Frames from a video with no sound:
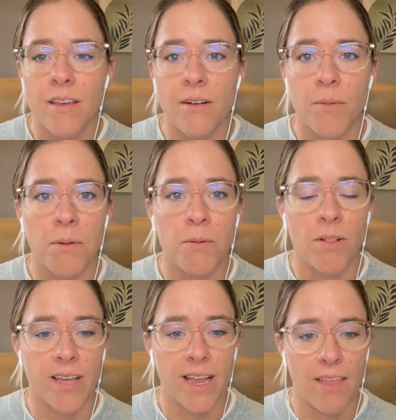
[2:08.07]
maybe
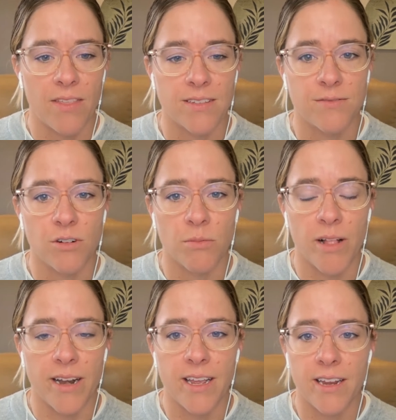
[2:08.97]
we're looking at this floor
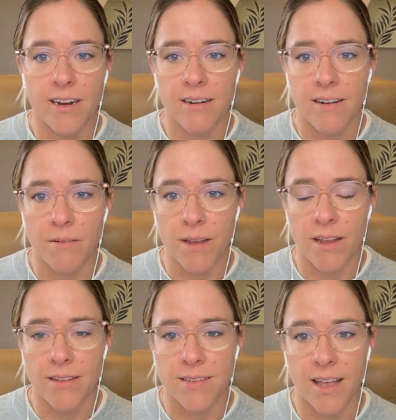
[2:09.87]
plan here and
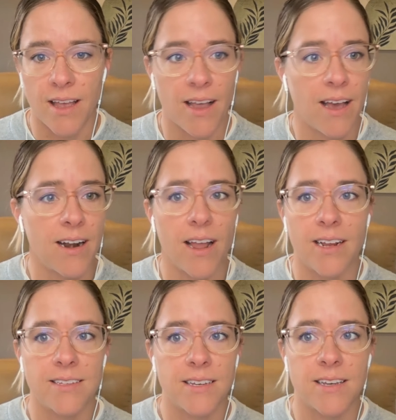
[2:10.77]
we say, I'd
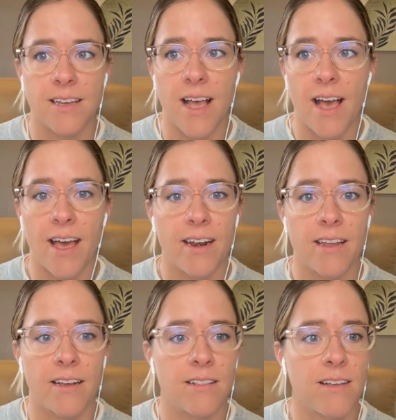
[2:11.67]
like to
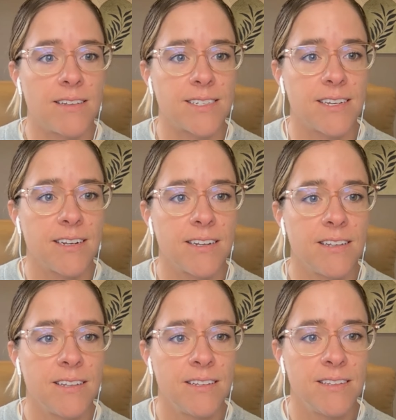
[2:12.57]
add a closet.
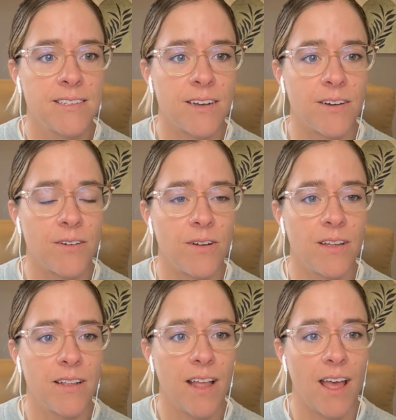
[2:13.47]
So
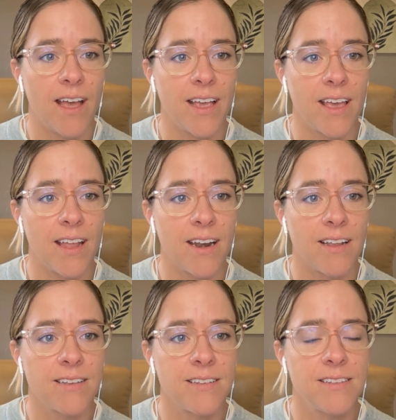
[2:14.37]
I
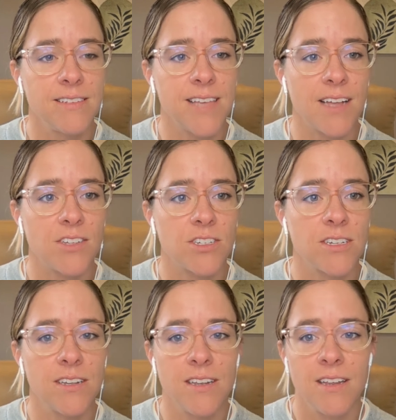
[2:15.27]
can
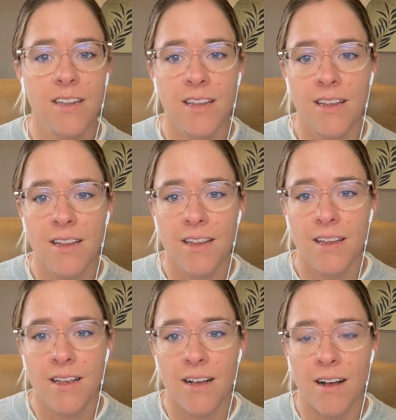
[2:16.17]
sketch
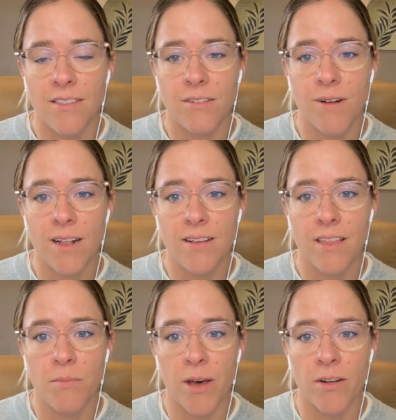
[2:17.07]
directly
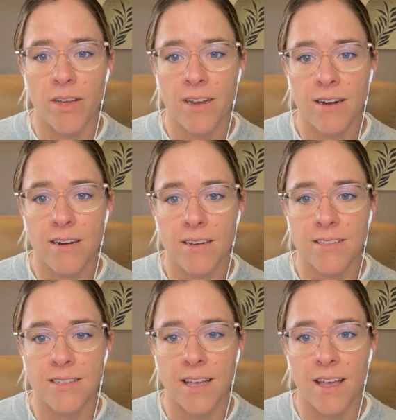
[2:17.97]
on the model here
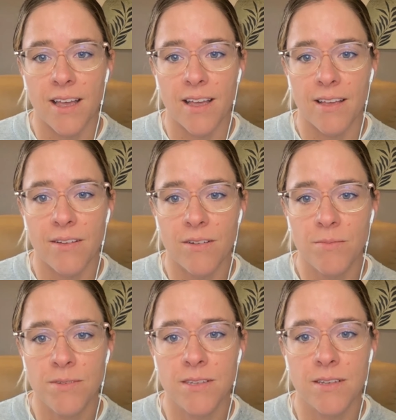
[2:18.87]
and say,
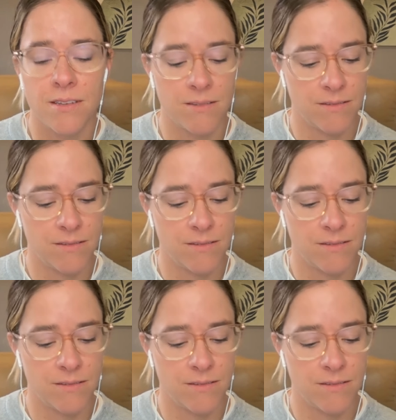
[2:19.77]
oops.